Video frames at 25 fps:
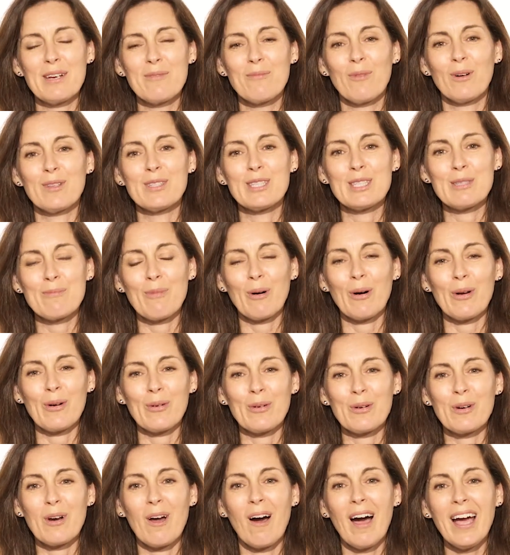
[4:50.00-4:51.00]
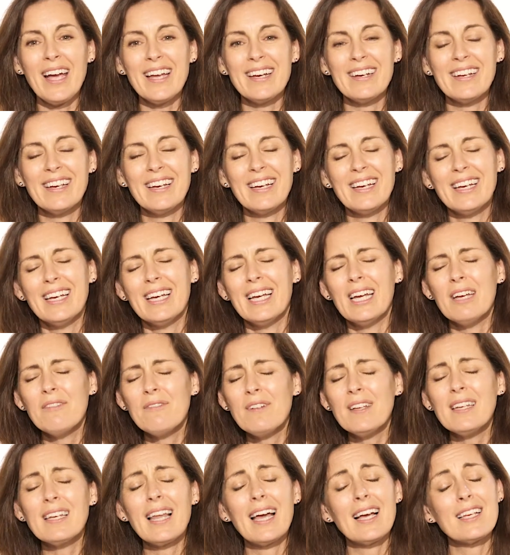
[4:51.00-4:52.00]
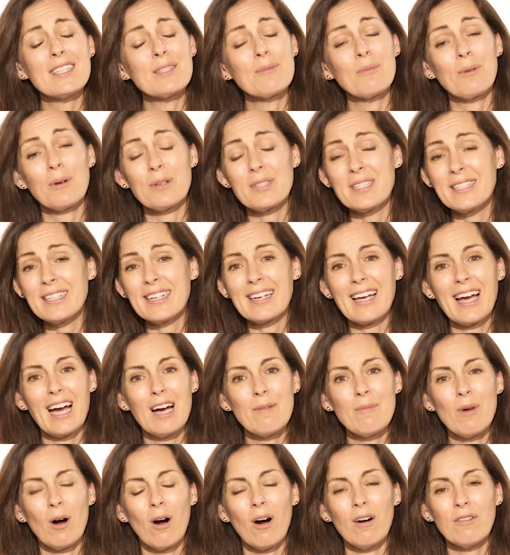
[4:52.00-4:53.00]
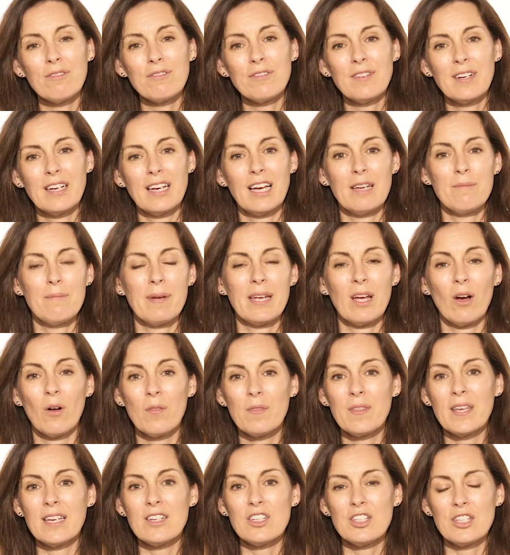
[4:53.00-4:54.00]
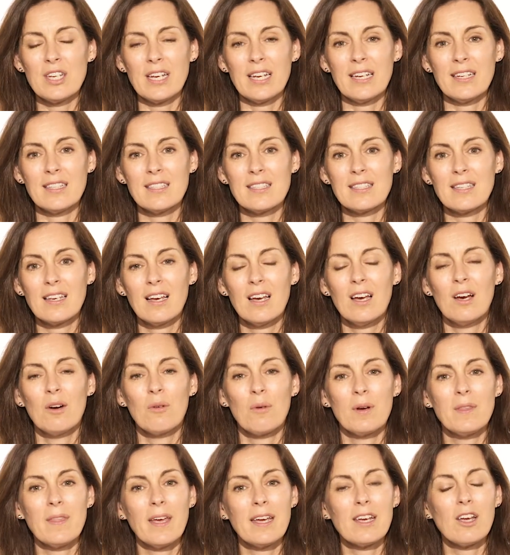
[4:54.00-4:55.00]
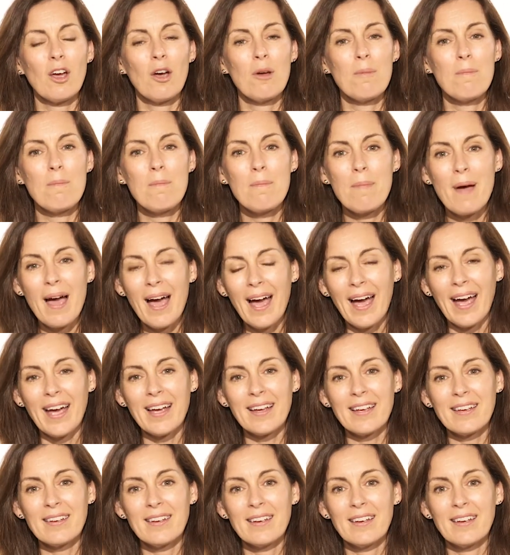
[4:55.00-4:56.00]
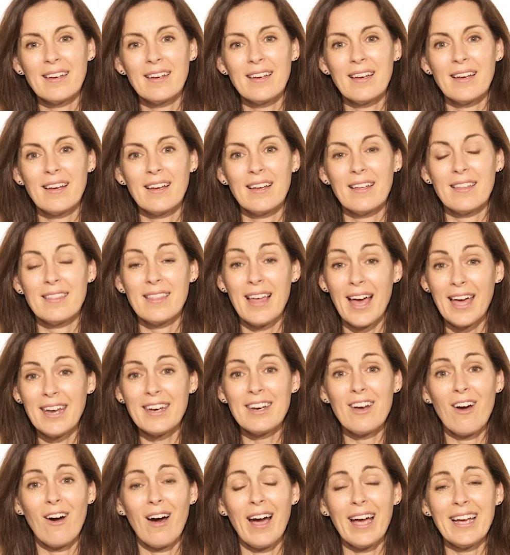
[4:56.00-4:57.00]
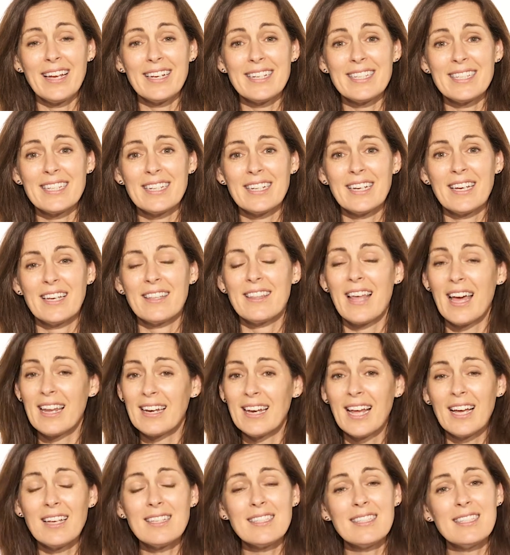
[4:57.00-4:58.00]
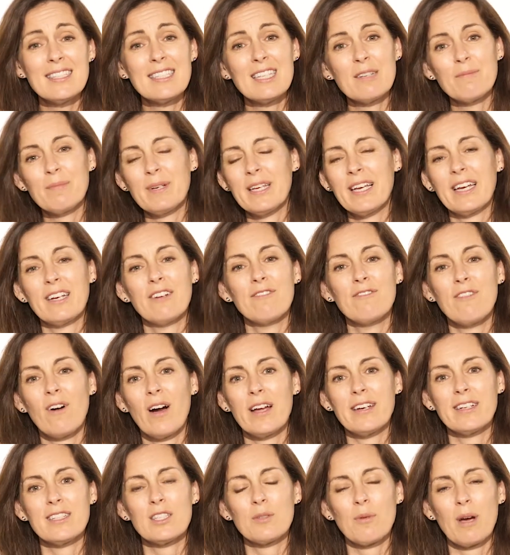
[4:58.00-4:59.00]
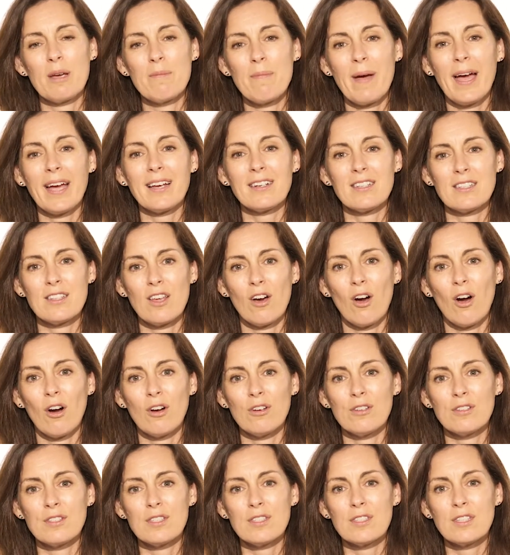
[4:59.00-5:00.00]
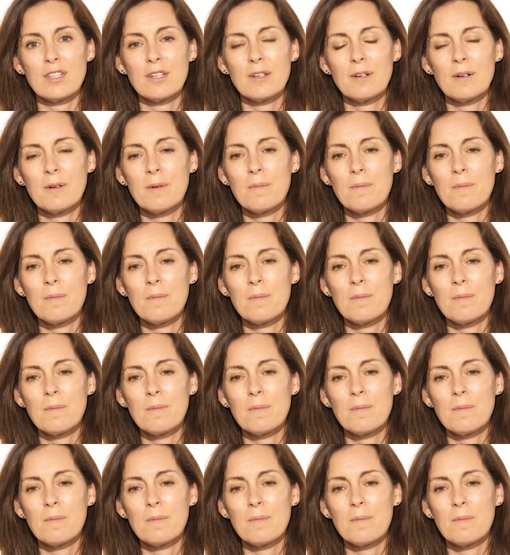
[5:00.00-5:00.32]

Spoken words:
in one spot all night. If a louse was to come off and be on their sheets, when they go back that night, that louse is simply going to find its way back to the host.